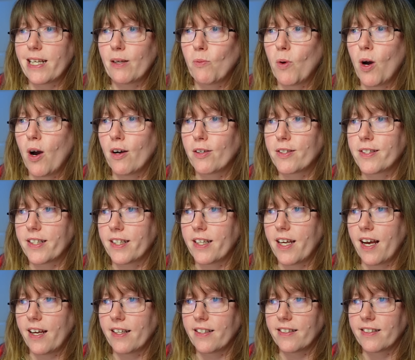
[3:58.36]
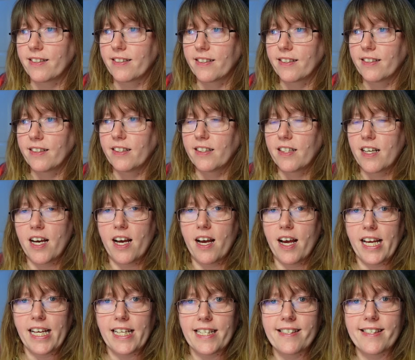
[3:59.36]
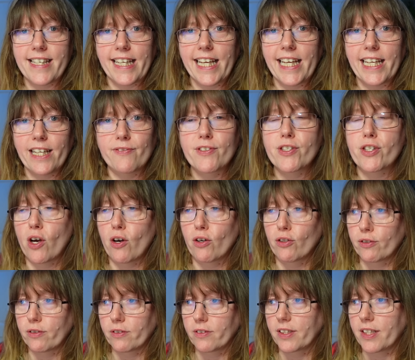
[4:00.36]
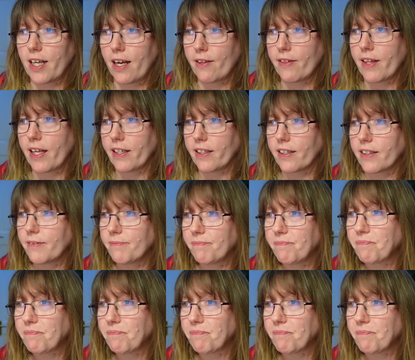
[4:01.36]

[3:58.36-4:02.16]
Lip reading: water and his singing of songs, I think.